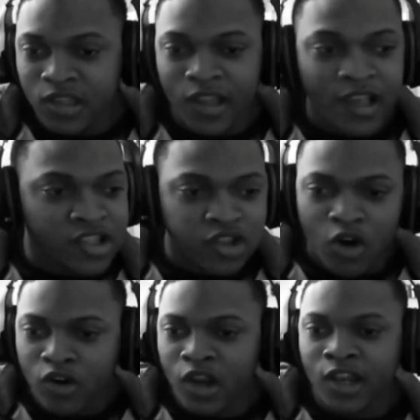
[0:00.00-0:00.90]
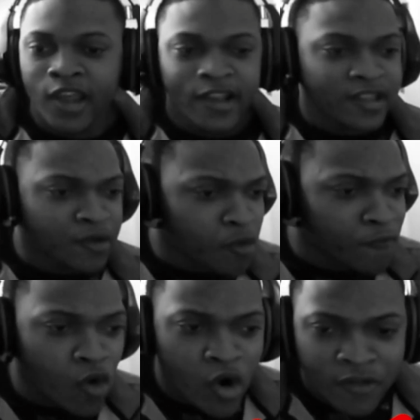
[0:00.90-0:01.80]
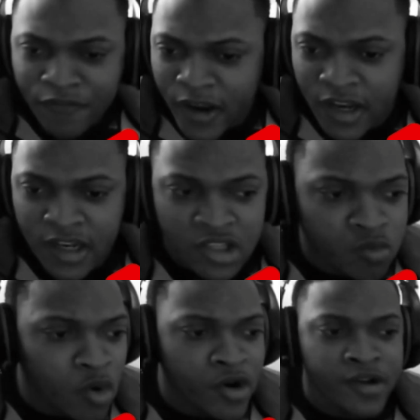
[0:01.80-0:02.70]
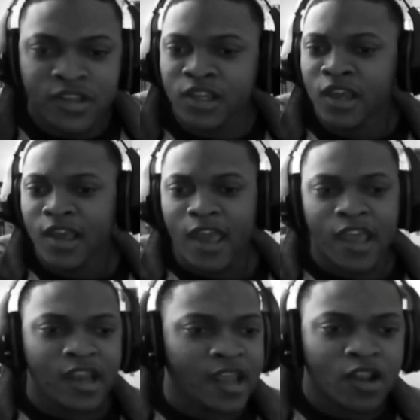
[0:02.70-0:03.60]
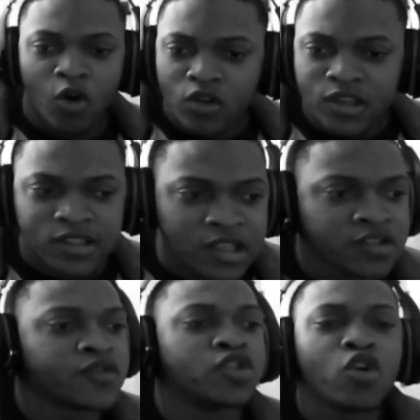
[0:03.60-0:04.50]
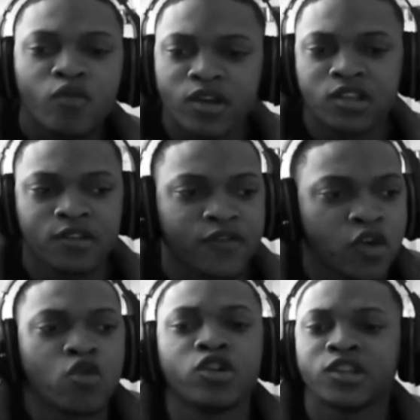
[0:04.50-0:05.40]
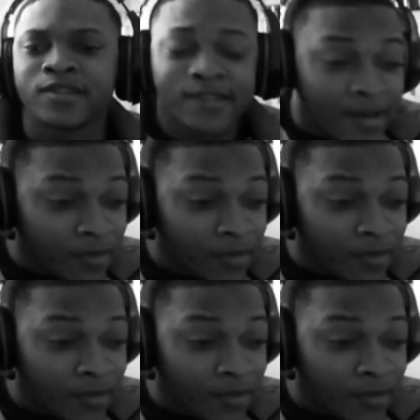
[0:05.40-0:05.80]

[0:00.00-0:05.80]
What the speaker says: Did they slaughter and they revolt and fight in these wars and all these things for no reason, for you to just give